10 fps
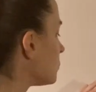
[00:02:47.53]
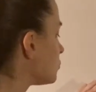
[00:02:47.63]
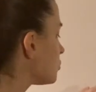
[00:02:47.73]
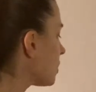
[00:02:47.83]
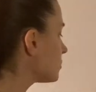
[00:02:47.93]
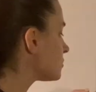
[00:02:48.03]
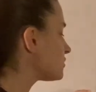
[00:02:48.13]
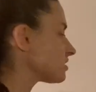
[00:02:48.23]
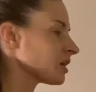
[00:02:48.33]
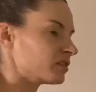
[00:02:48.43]
check their
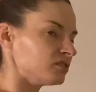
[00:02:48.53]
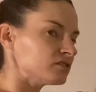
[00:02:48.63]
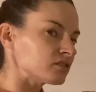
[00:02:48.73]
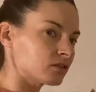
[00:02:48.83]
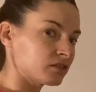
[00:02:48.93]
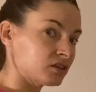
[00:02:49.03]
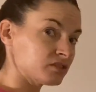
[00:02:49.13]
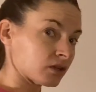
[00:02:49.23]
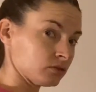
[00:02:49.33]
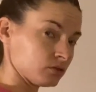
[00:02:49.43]
status. Are they
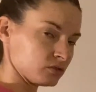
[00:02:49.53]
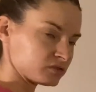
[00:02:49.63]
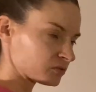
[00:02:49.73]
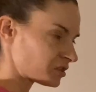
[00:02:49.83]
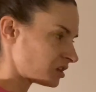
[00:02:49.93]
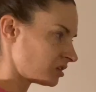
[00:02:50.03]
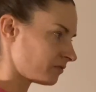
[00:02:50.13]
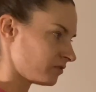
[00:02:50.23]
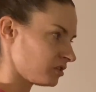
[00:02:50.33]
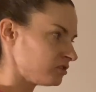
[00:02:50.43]
diagnosed with any of
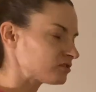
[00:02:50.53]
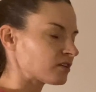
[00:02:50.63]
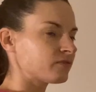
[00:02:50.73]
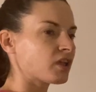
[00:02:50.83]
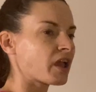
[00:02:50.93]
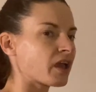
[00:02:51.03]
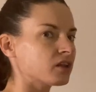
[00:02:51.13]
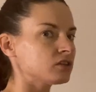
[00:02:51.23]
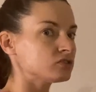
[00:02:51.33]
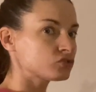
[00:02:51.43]
these? Have they had a
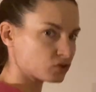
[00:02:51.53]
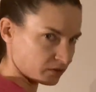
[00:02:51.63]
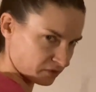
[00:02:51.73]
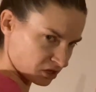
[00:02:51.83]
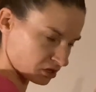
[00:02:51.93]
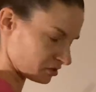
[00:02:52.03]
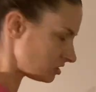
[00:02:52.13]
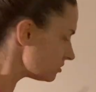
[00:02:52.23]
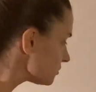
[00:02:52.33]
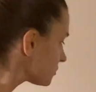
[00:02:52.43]
history of any of these?